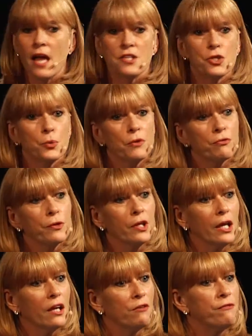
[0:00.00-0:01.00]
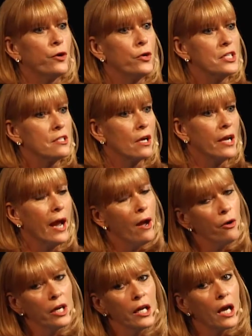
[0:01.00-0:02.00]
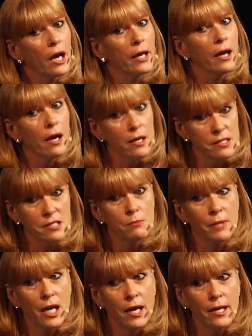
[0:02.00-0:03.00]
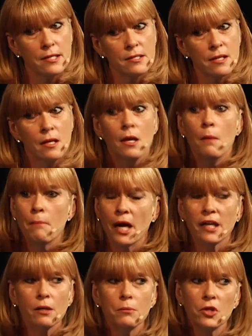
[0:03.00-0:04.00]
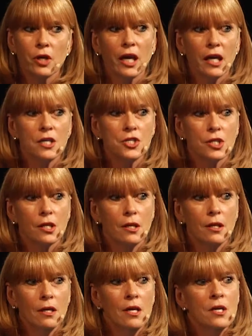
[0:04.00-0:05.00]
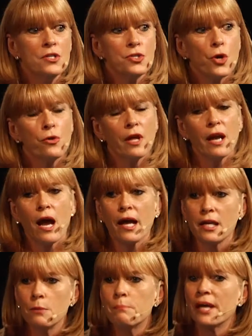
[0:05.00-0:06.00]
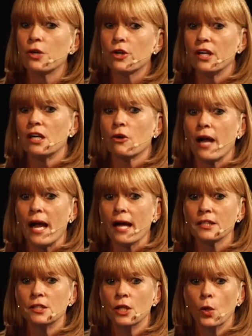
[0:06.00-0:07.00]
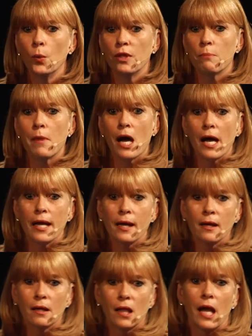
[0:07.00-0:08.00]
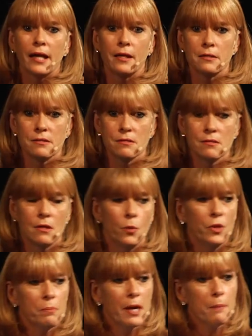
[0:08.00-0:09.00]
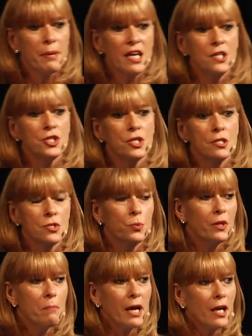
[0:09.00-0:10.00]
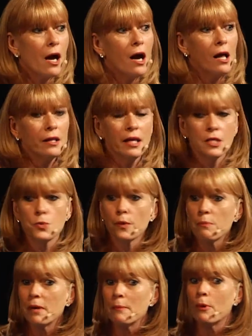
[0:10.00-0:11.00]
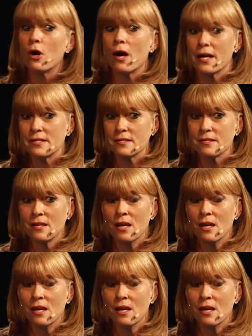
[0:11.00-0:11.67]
And so we've really got to focus on how can I customize my communication so that I can better interact with my clients, with my patients, with my colleagues, with my boss.